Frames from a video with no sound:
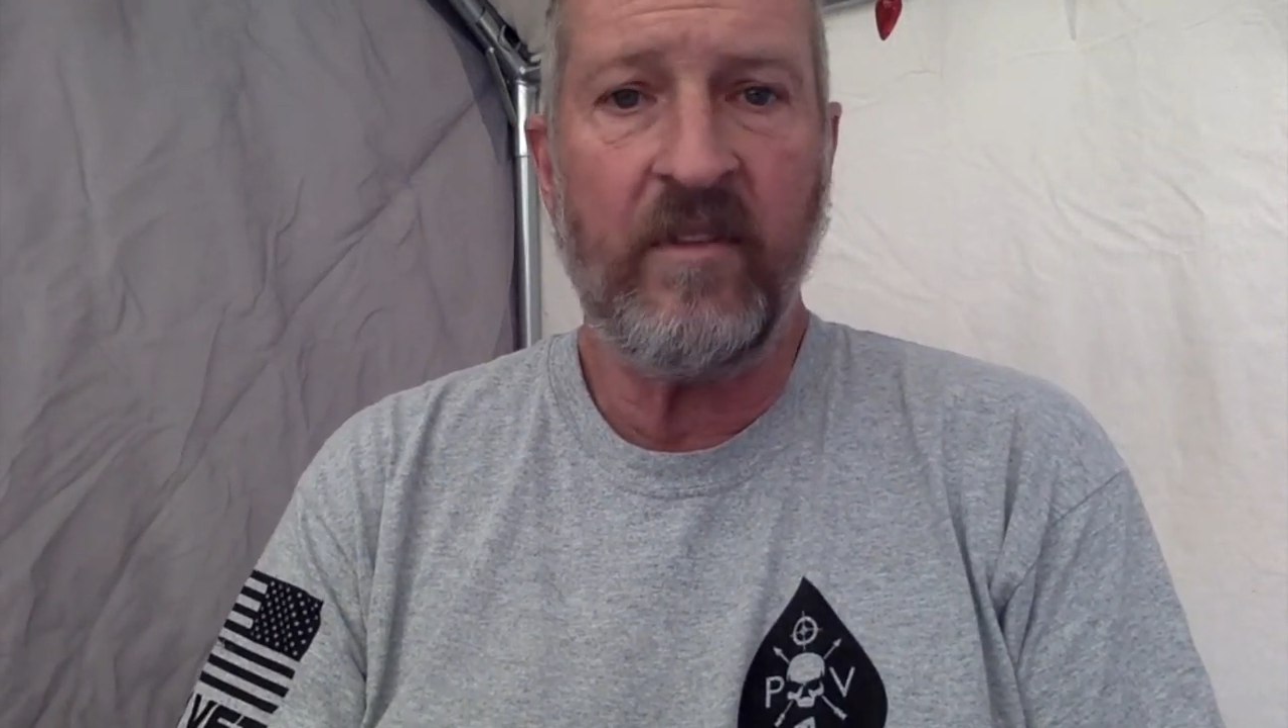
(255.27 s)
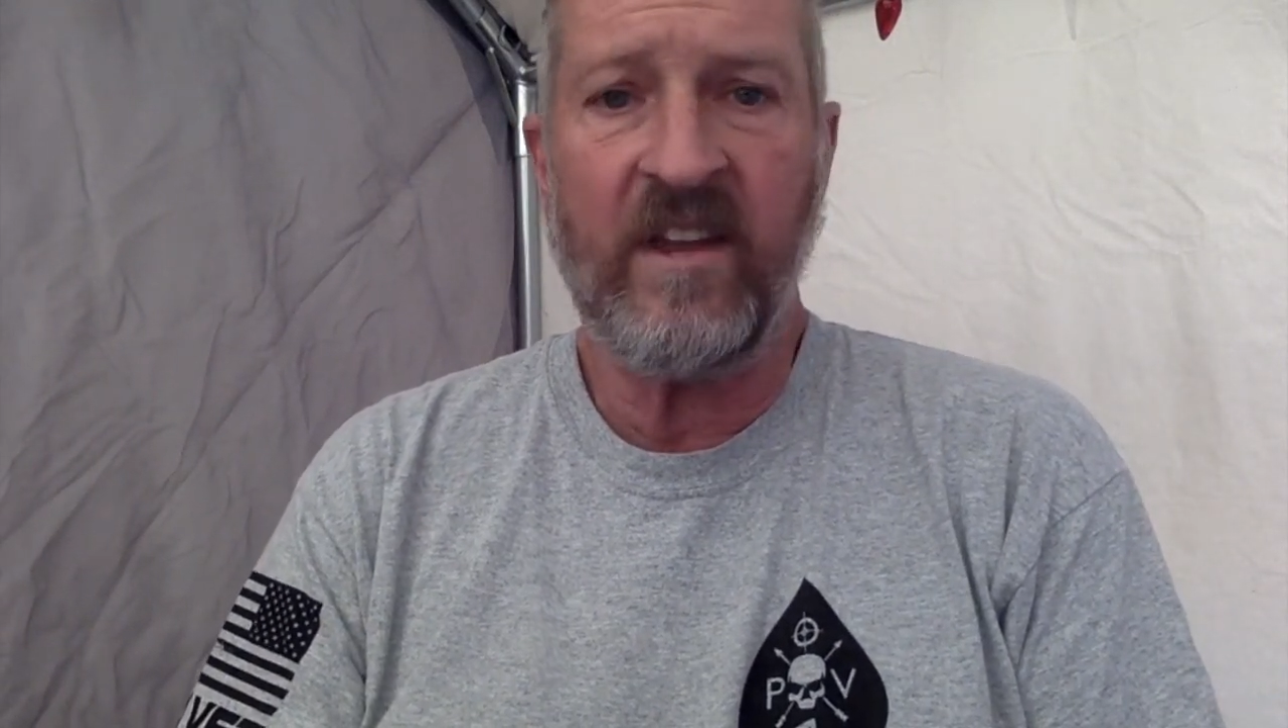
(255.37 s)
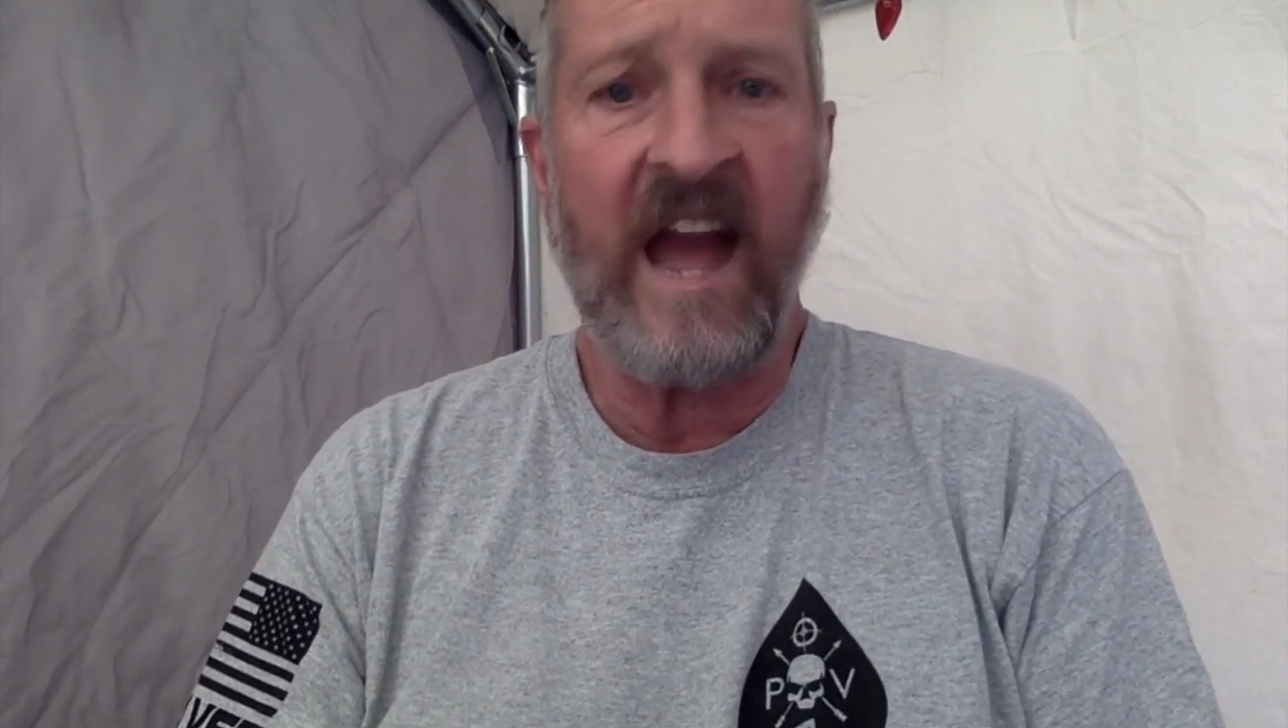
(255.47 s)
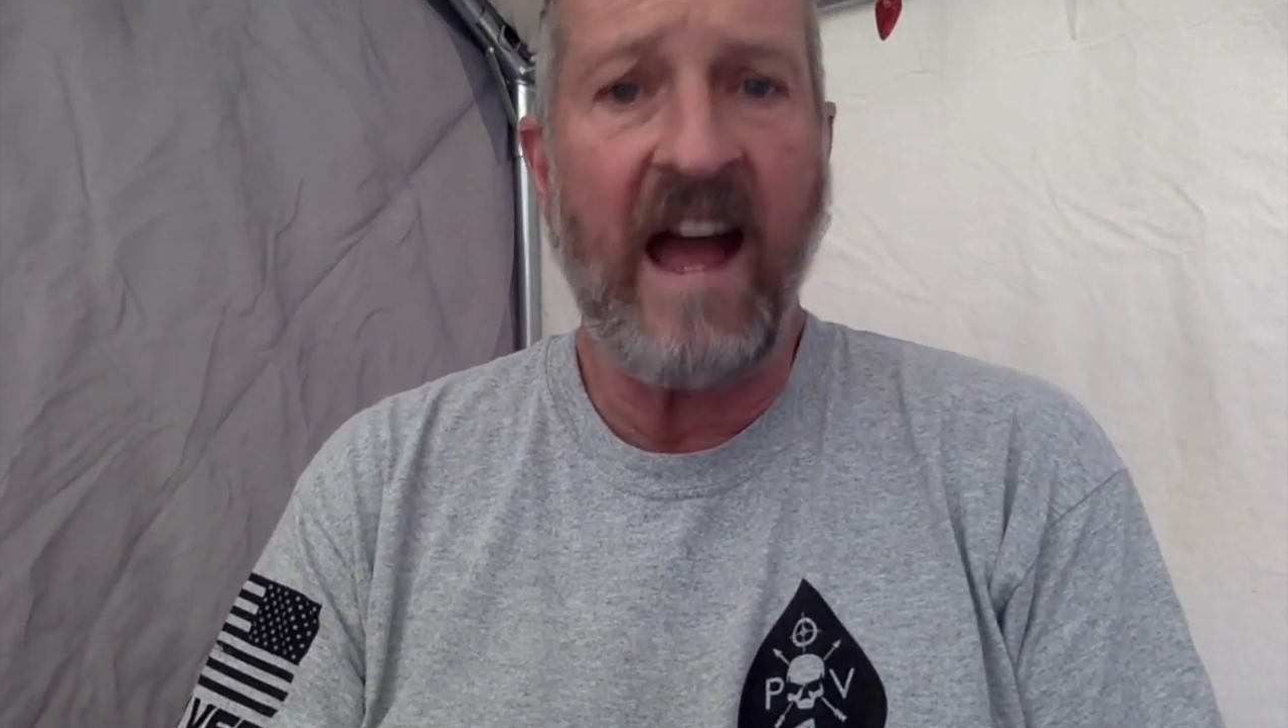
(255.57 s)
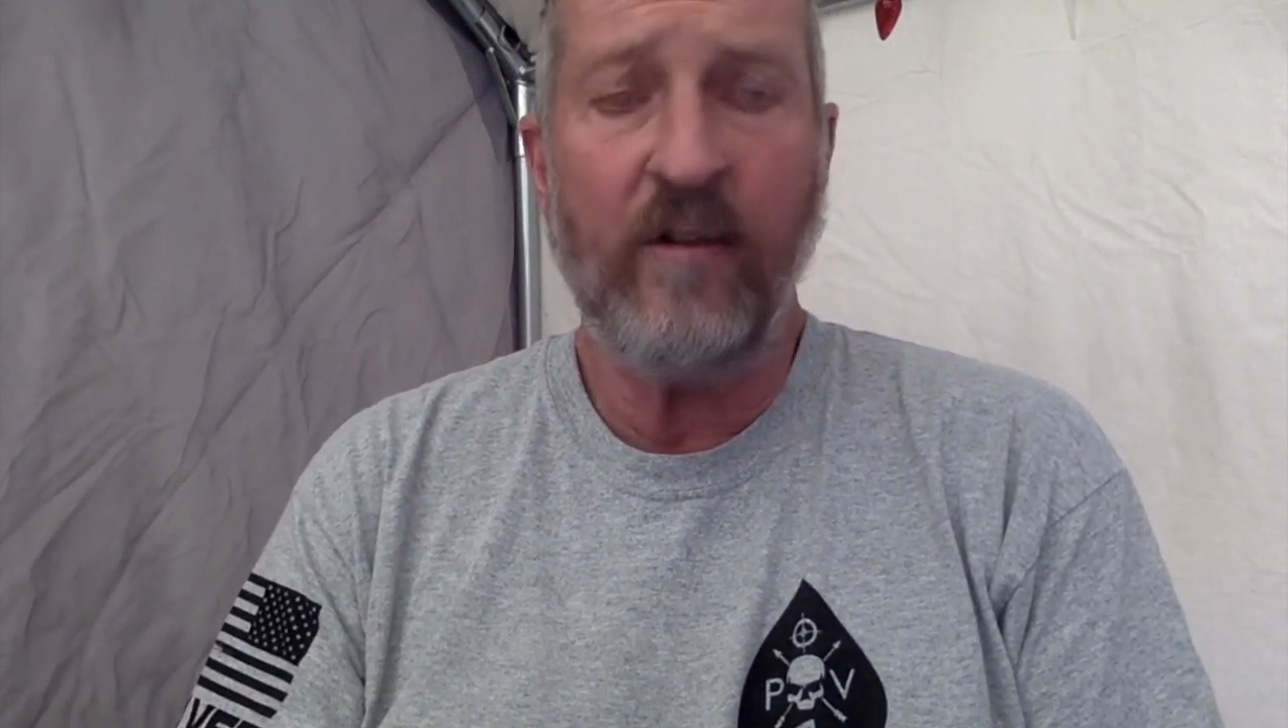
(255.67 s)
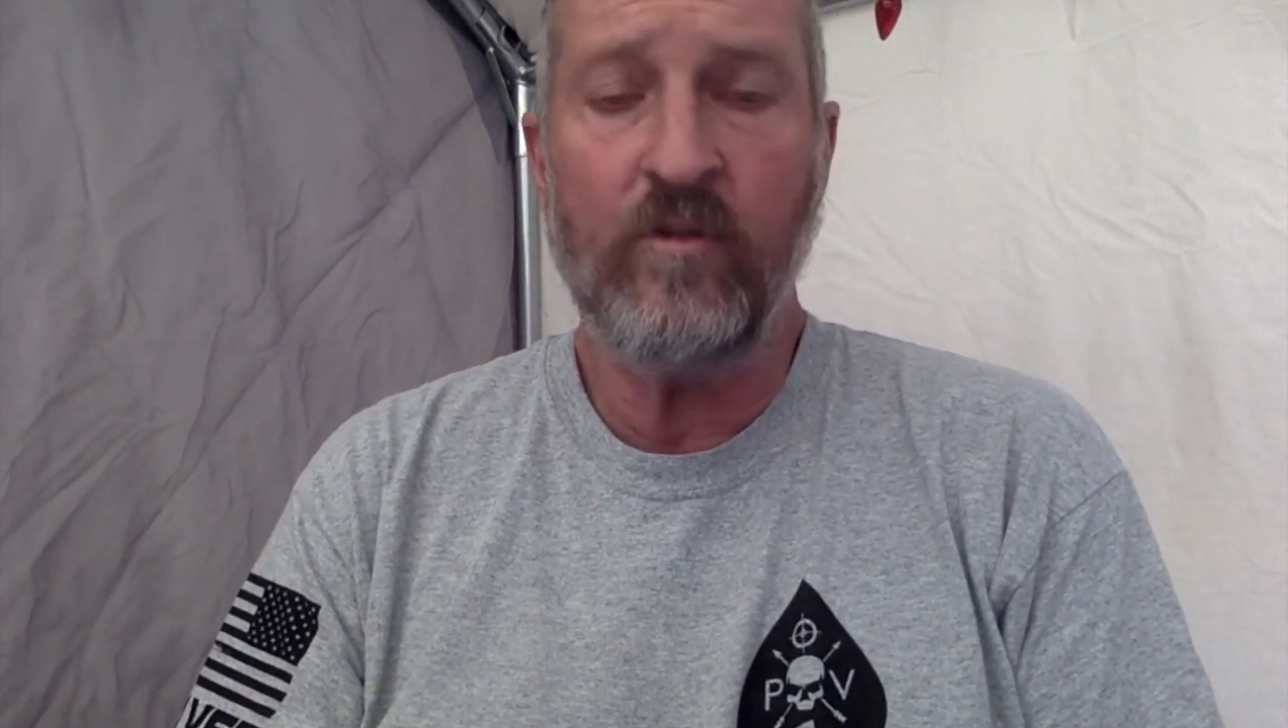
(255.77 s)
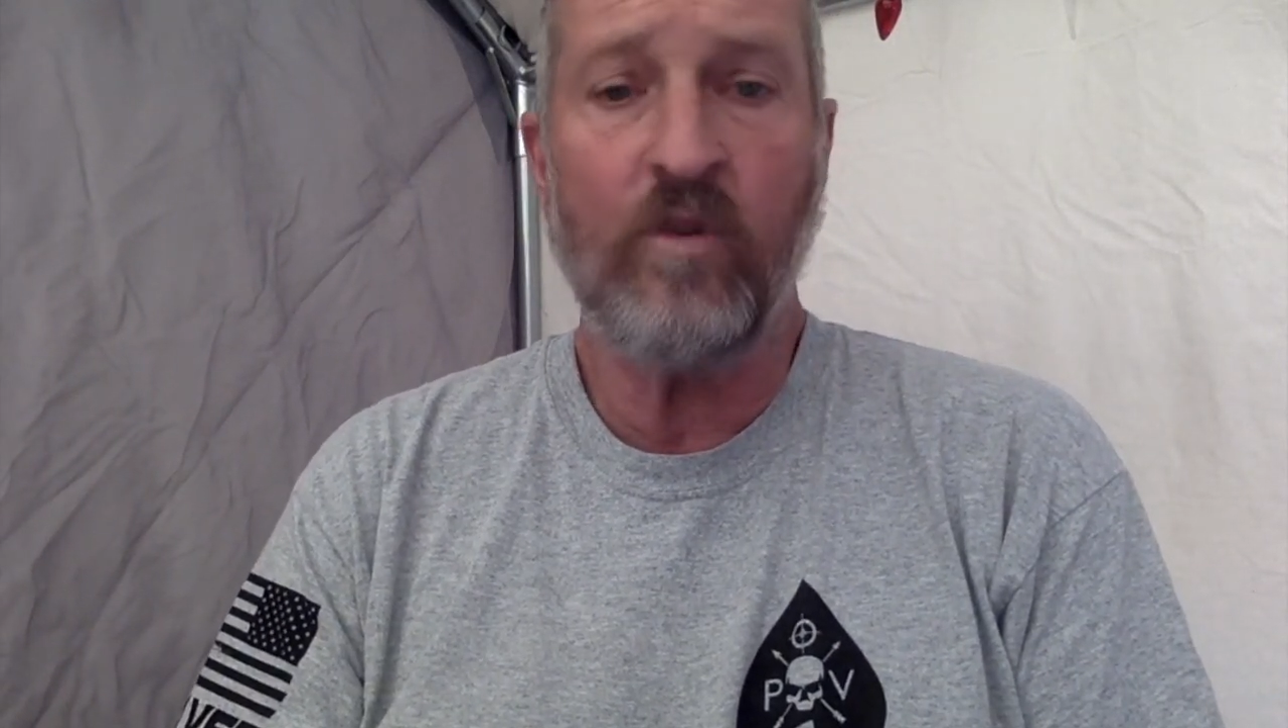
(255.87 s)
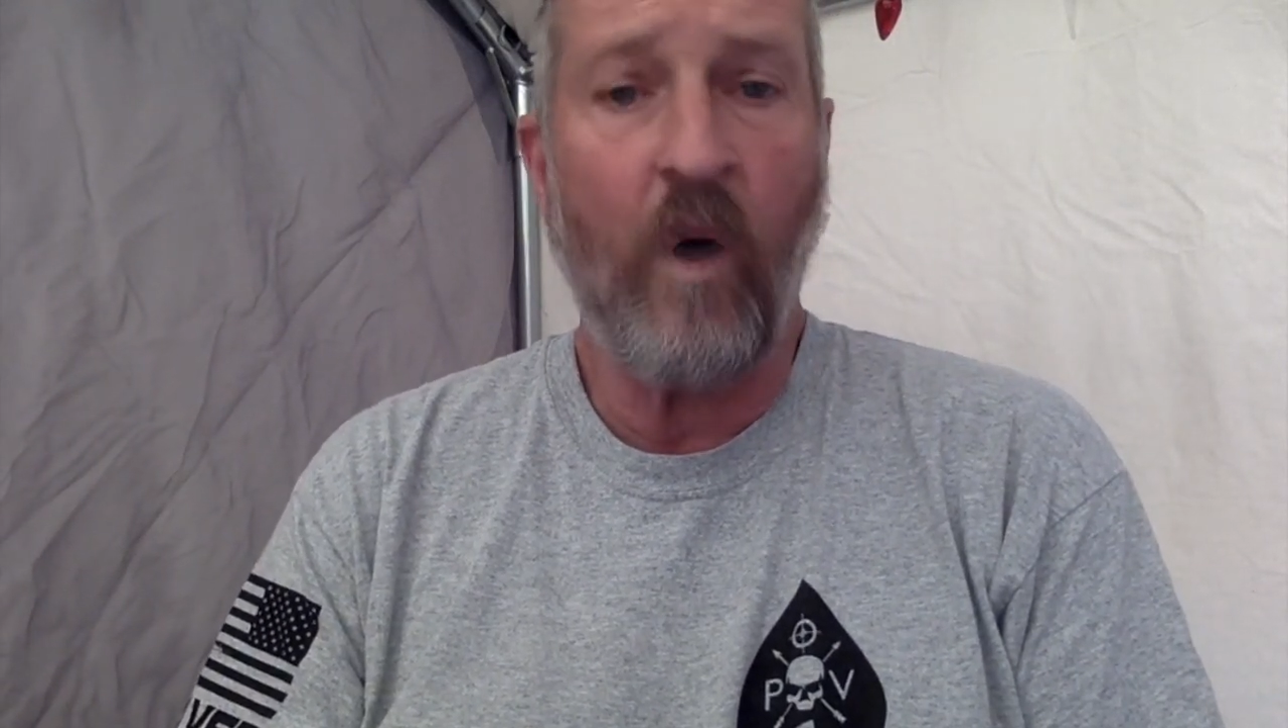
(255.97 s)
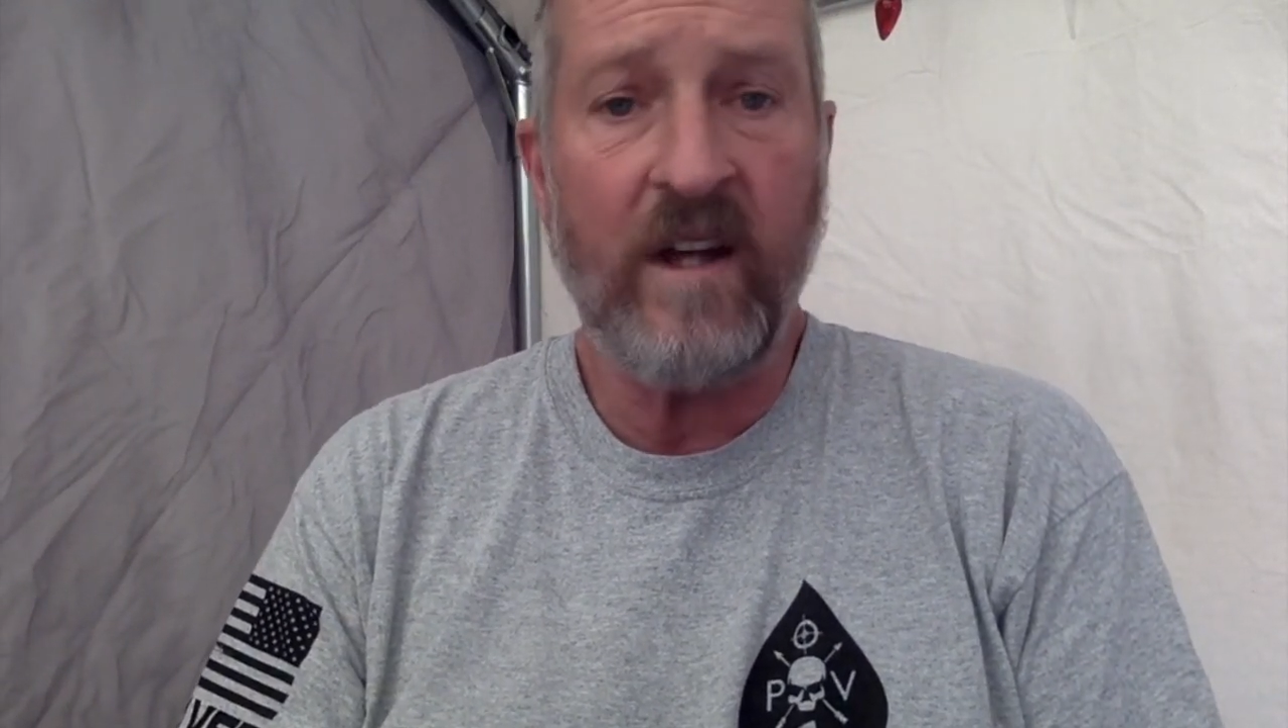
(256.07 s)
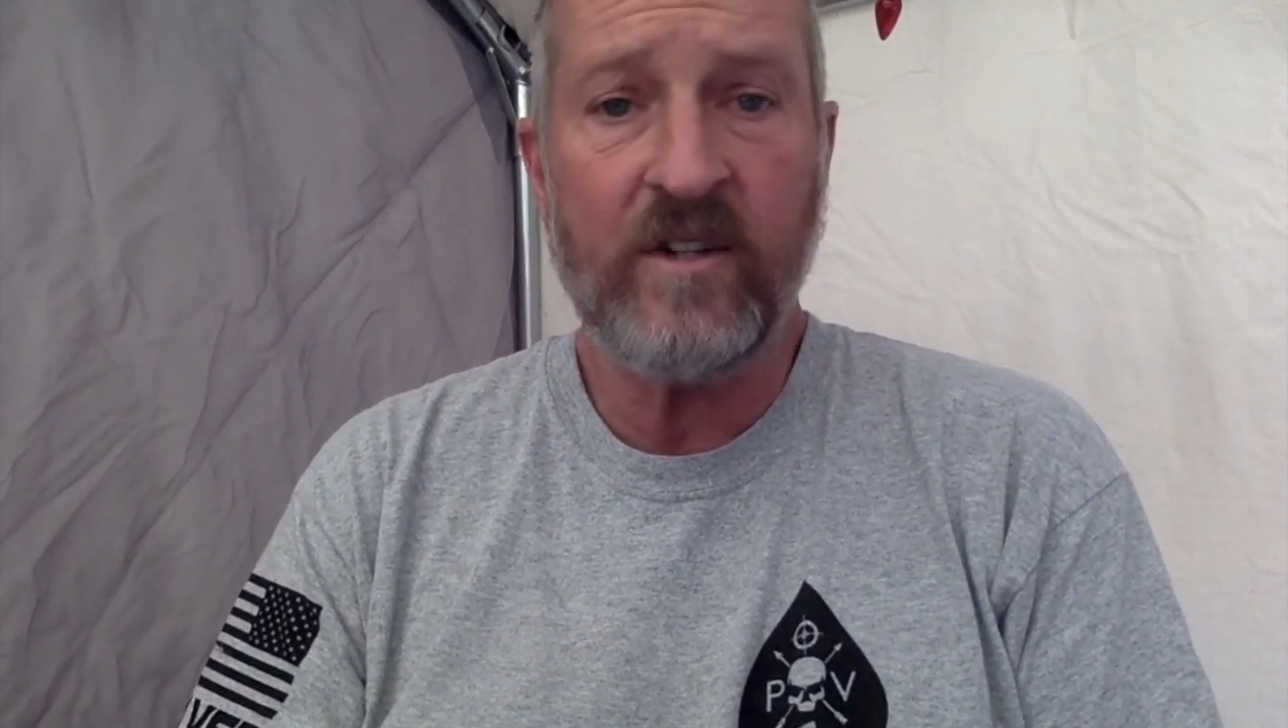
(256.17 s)
the guy who
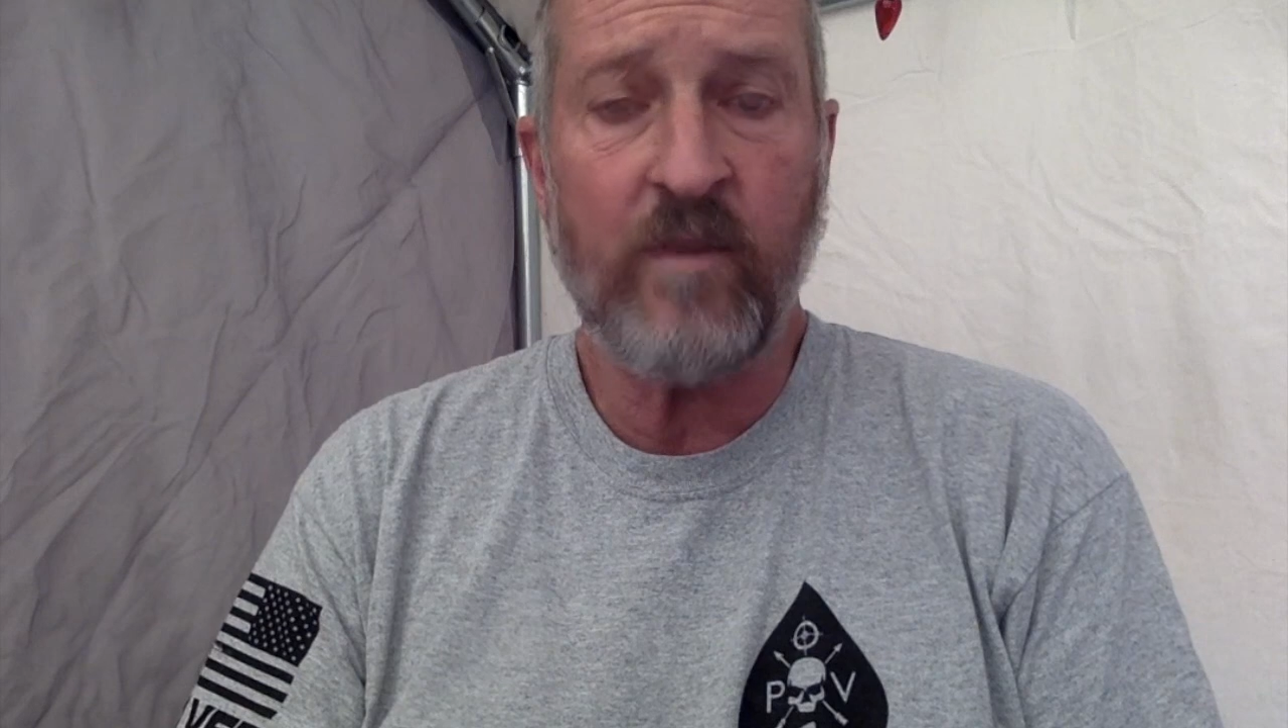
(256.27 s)
twice